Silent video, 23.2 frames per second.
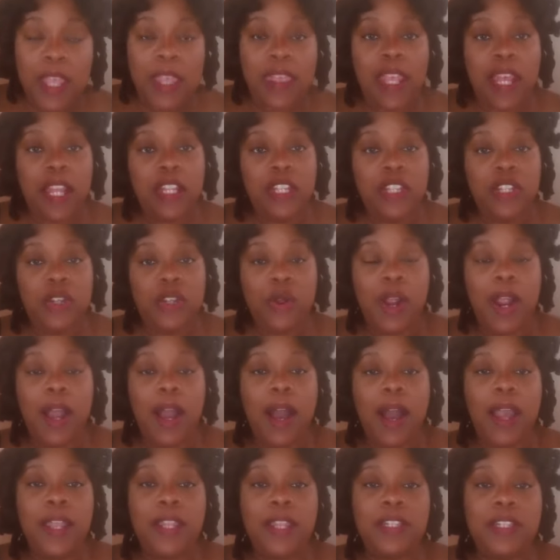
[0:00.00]
that your
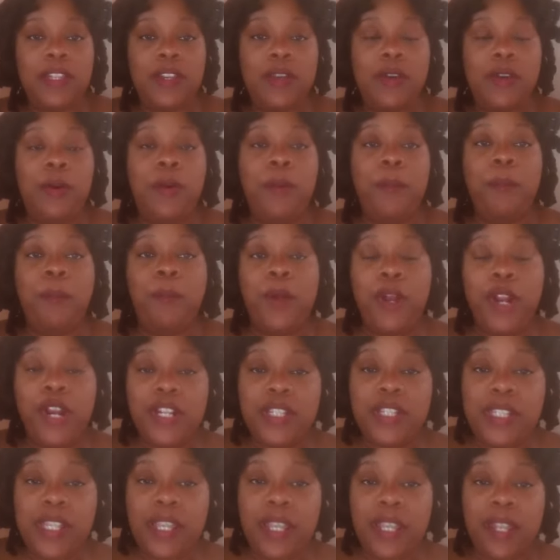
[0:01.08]
ideal
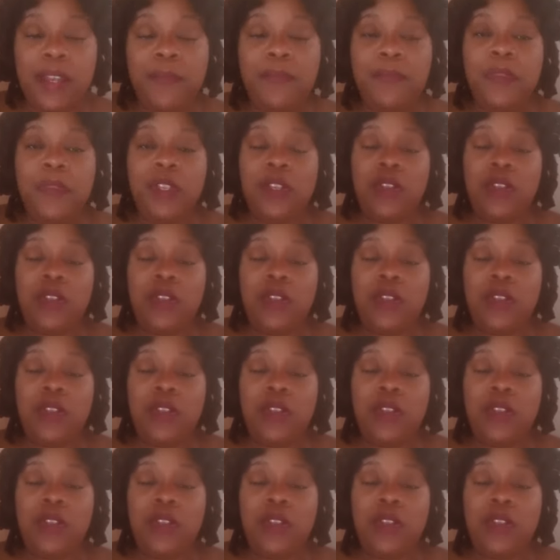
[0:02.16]
person,